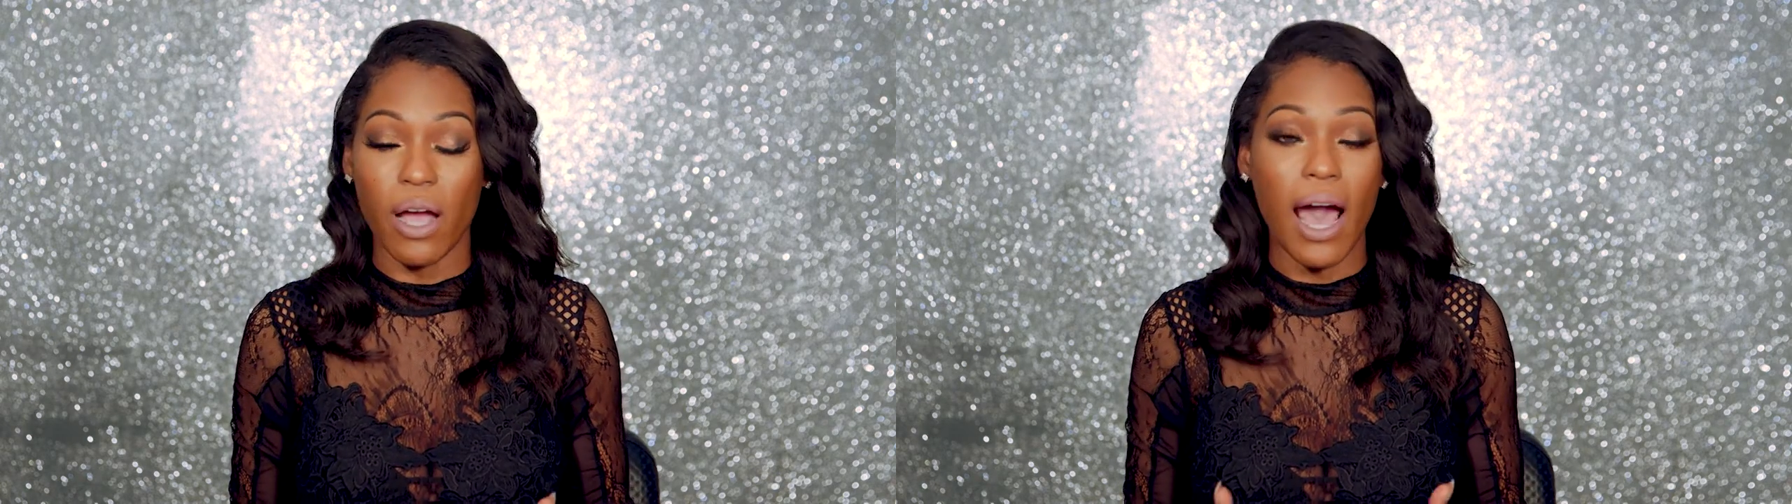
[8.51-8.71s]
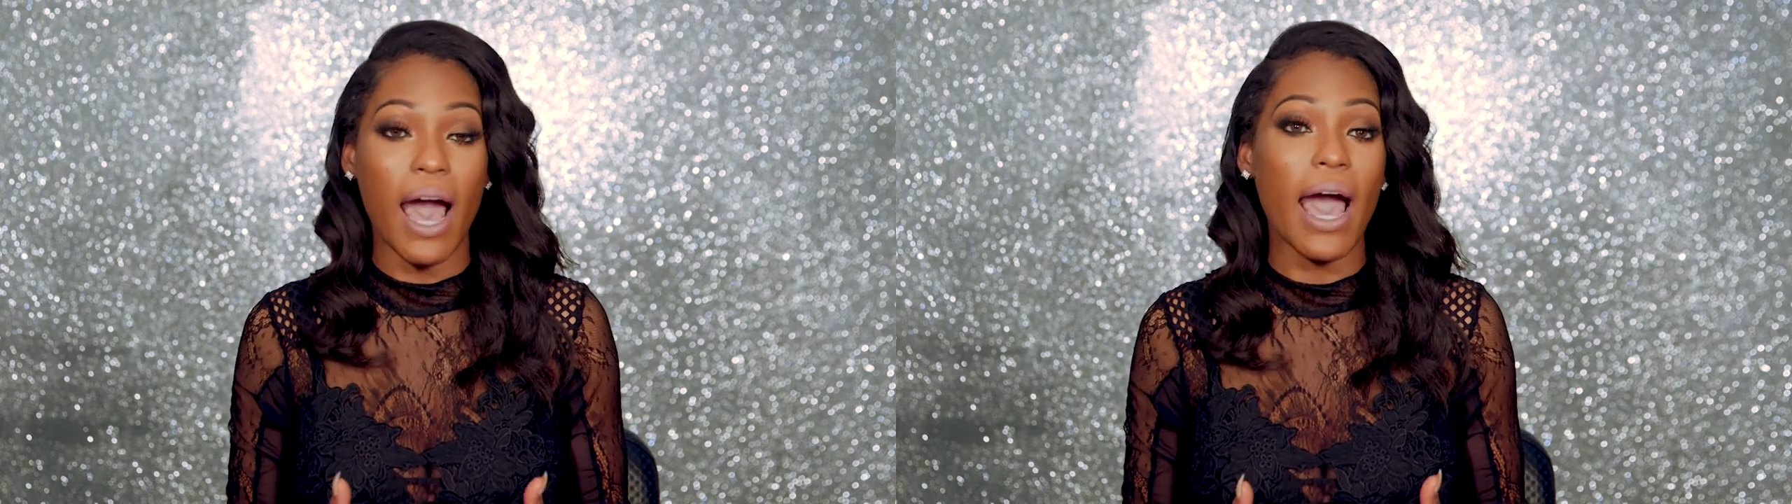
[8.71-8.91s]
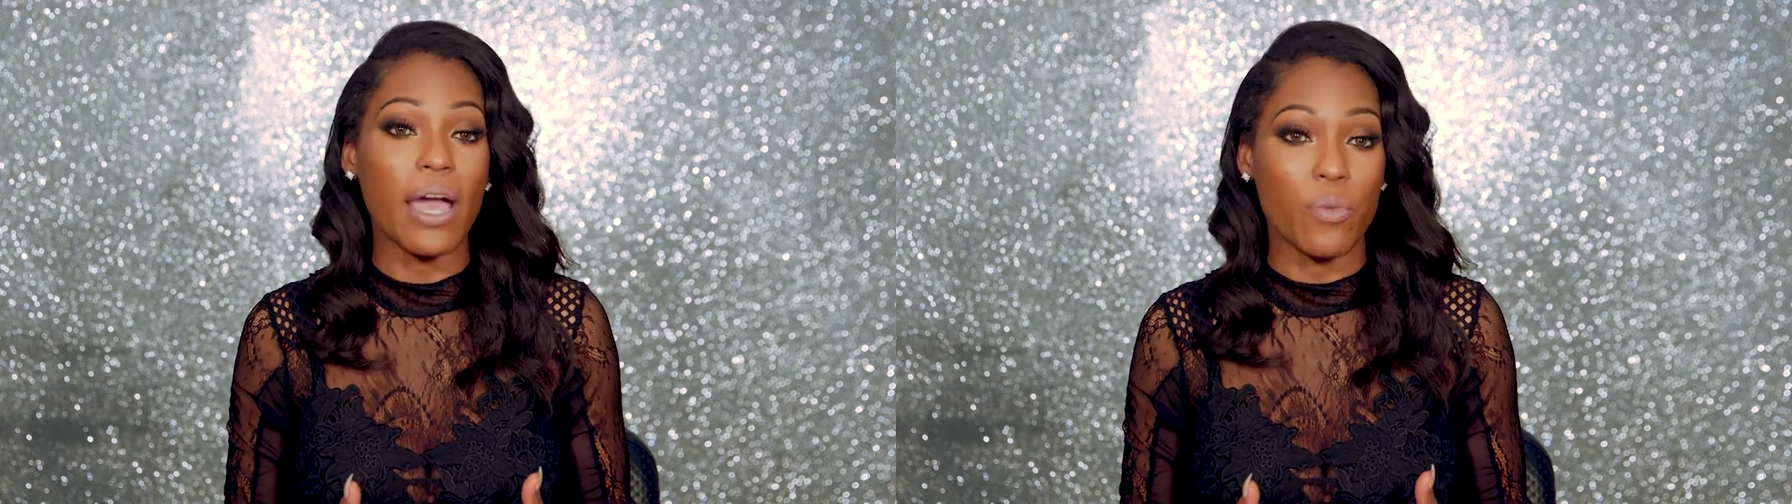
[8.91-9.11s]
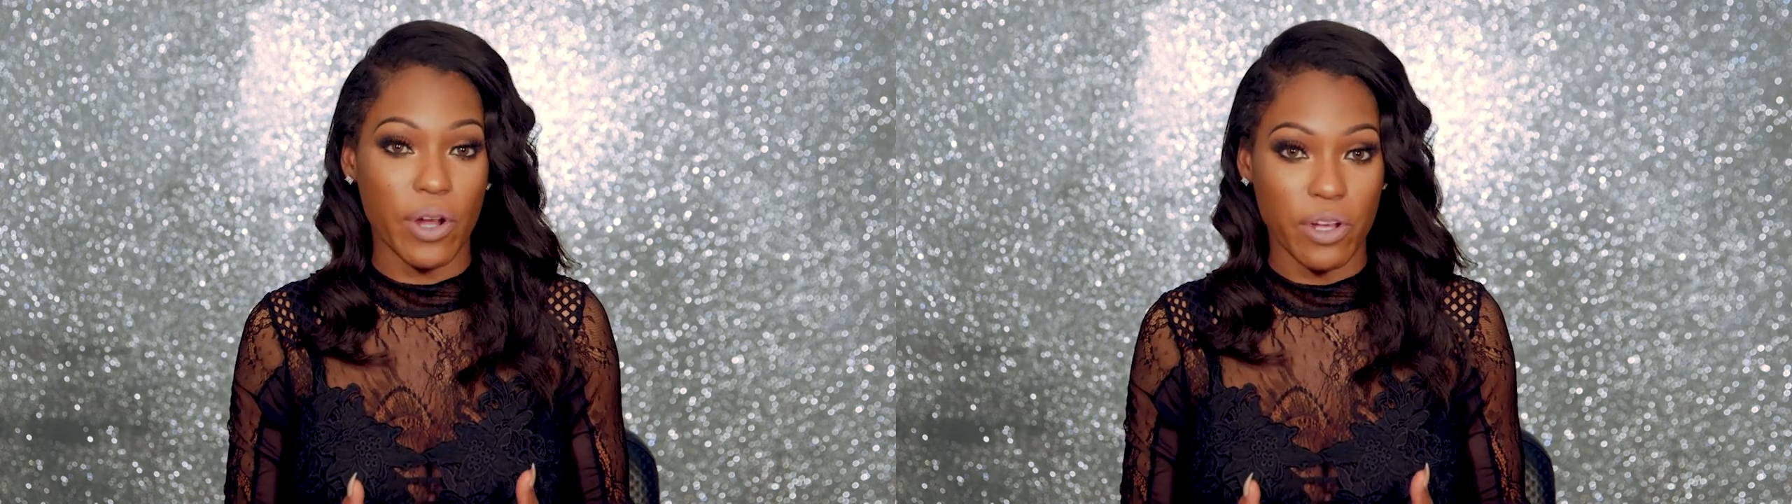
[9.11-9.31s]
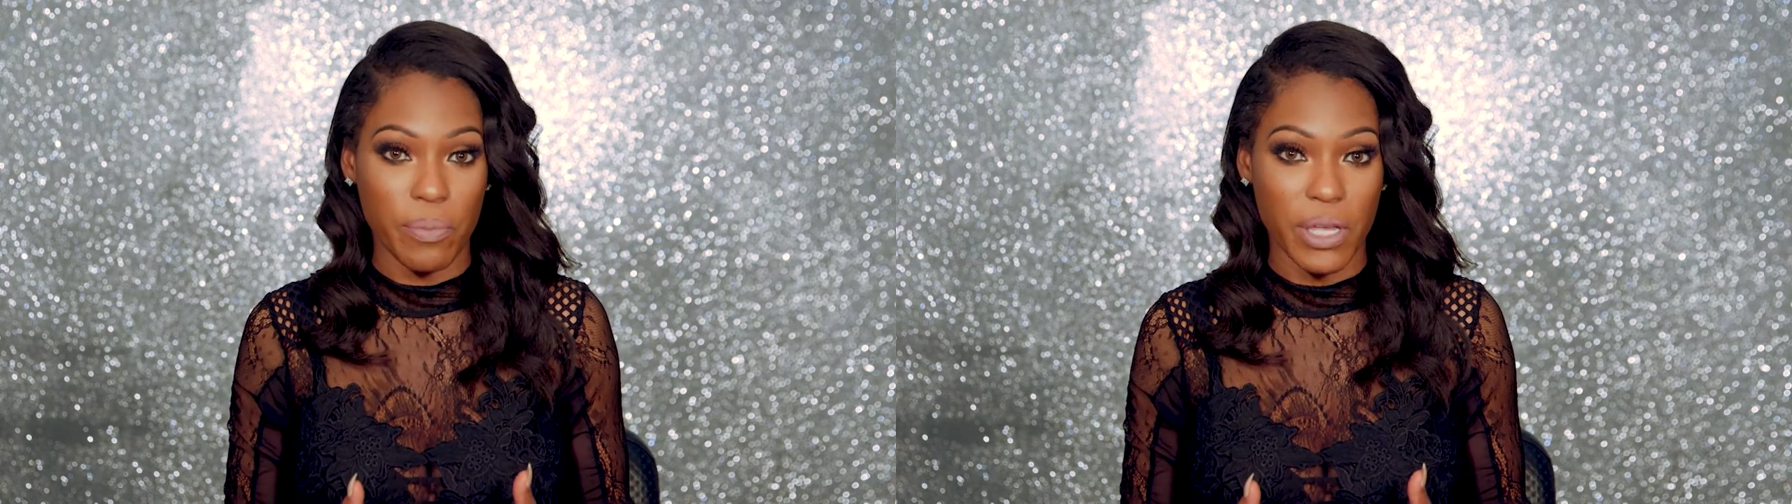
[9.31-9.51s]
I
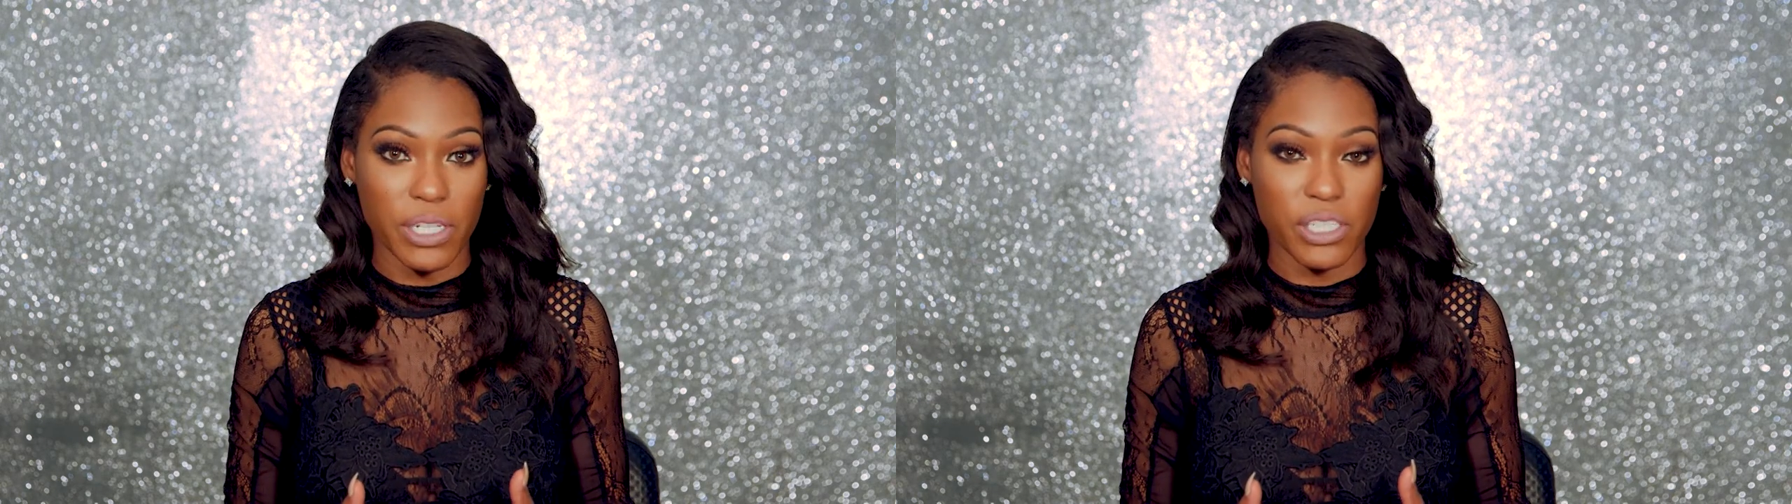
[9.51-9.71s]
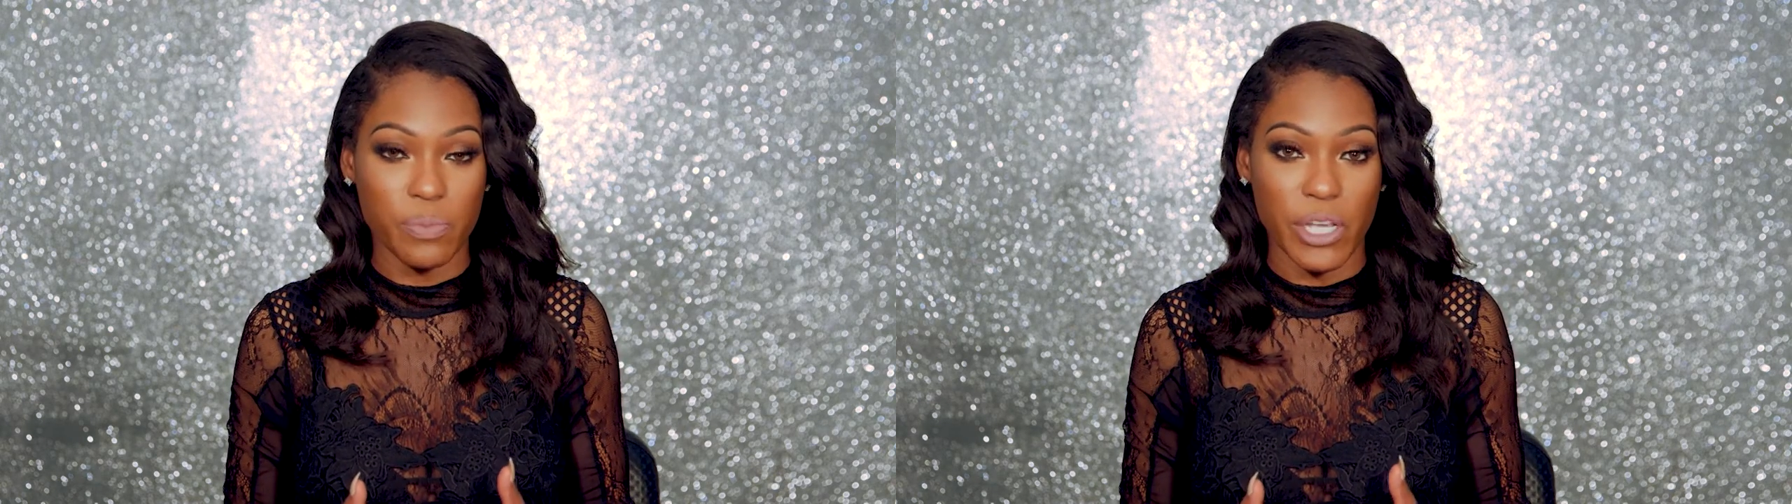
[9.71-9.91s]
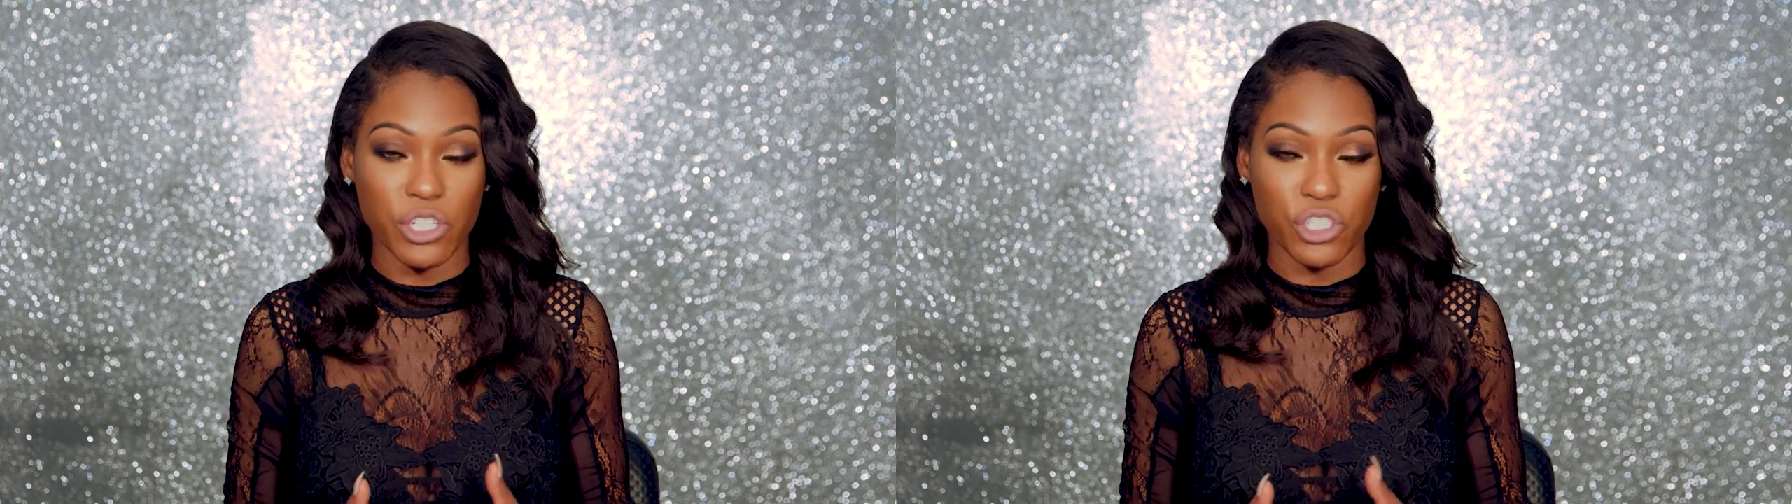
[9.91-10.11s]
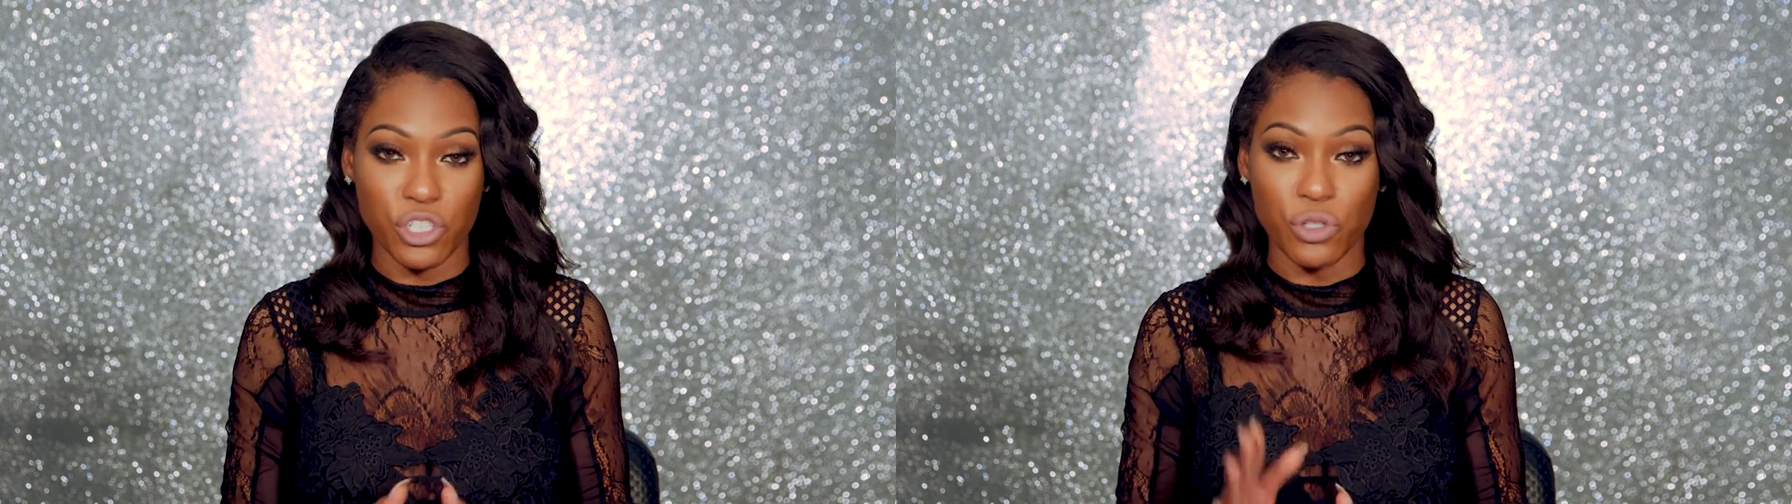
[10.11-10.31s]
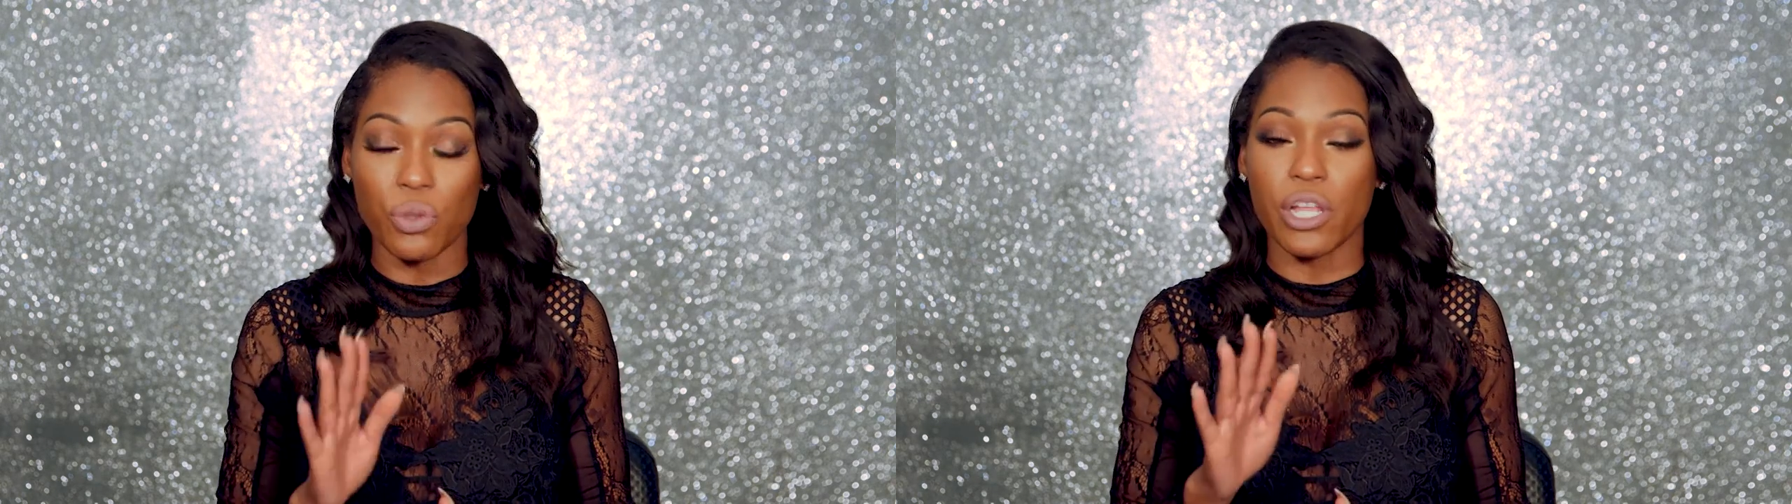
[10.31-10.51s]
recommend just making sure
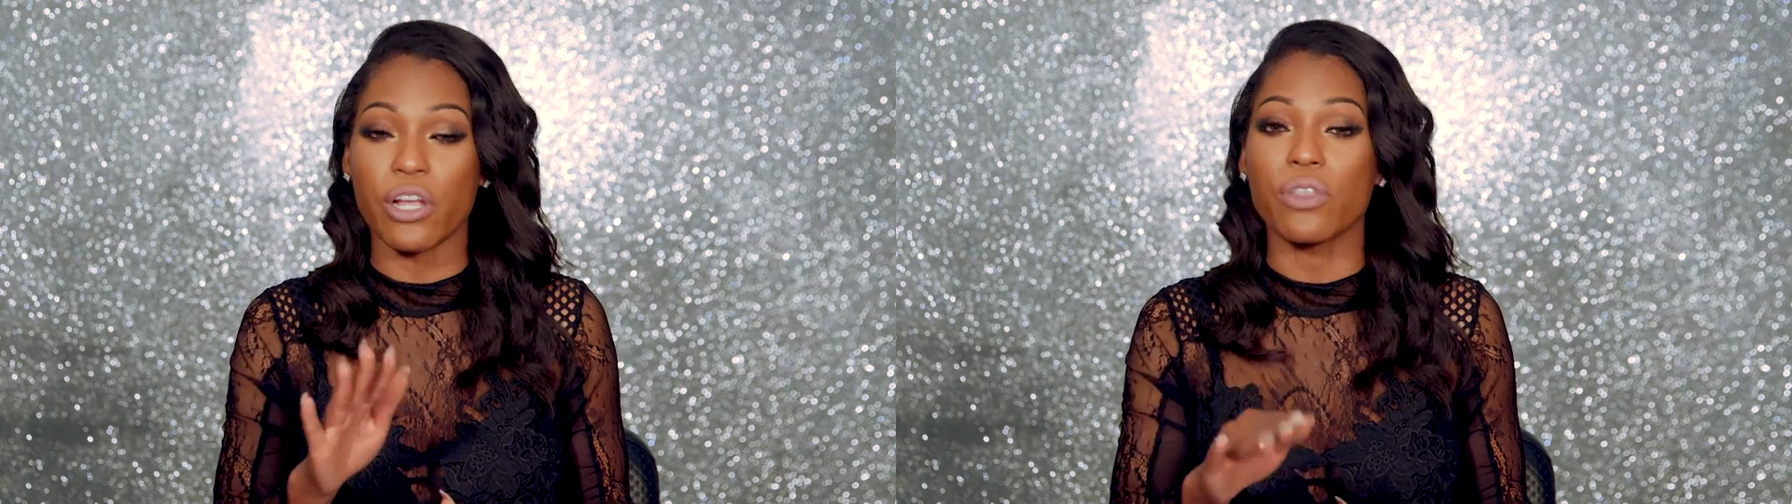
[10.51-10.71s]
you layer